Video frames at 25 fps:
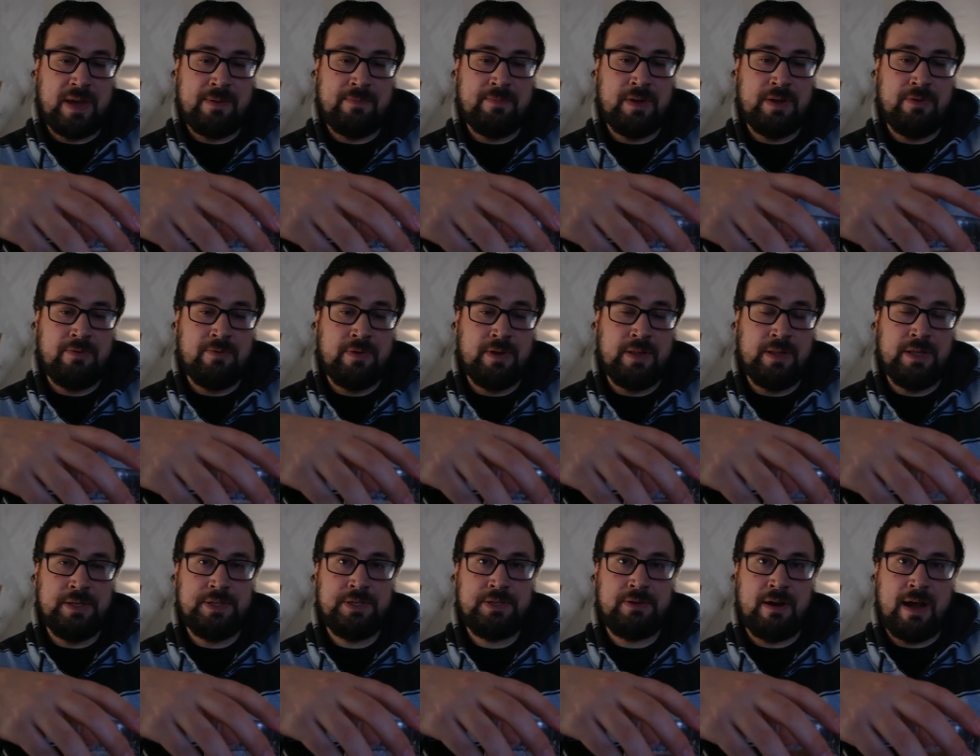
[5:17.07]
I'm going to
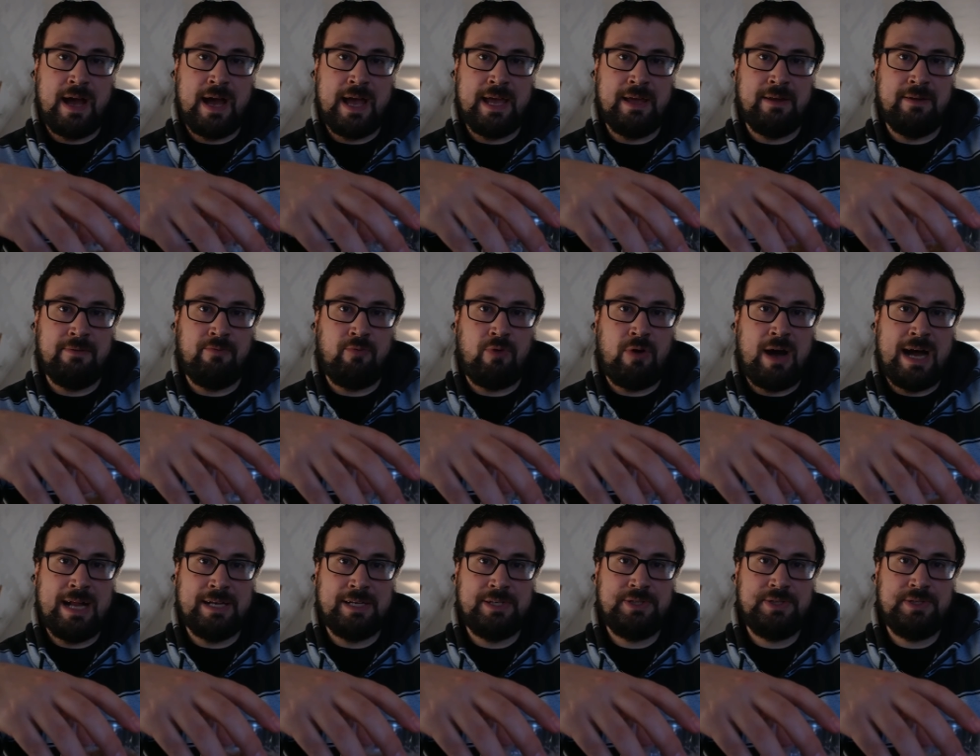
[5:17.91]
really try and
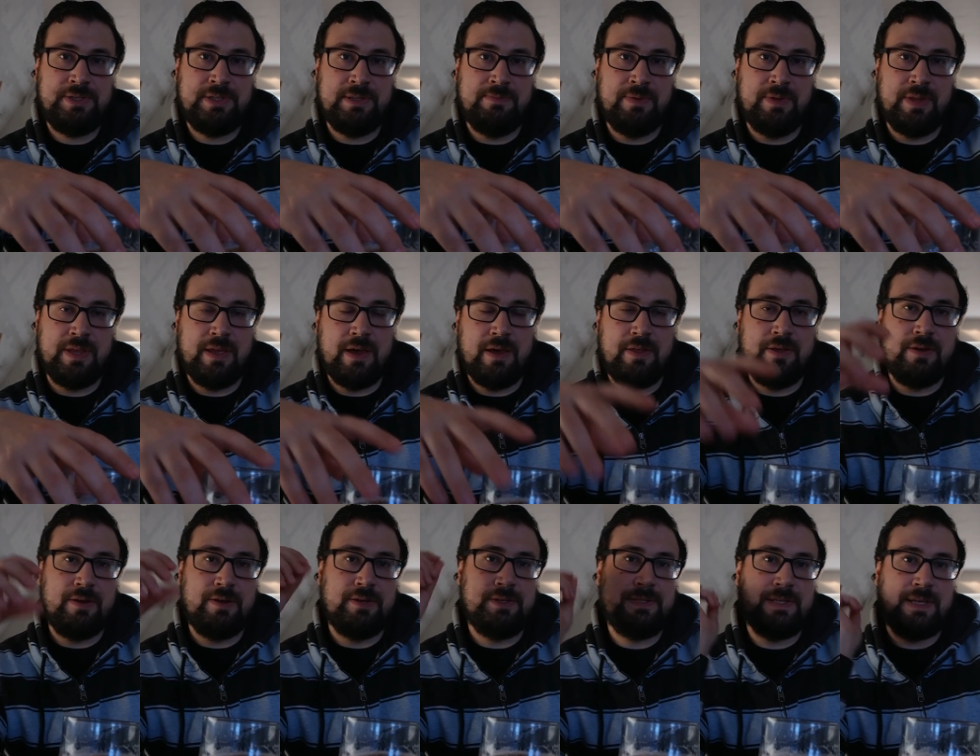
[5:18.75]
watch some of the
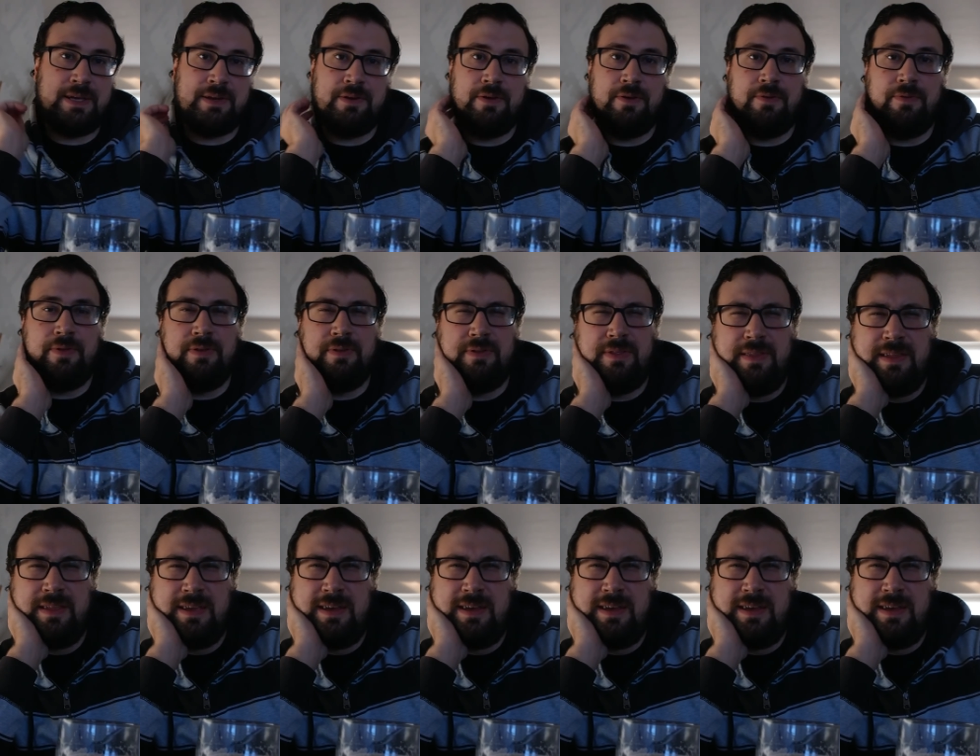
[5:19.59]
others. I know that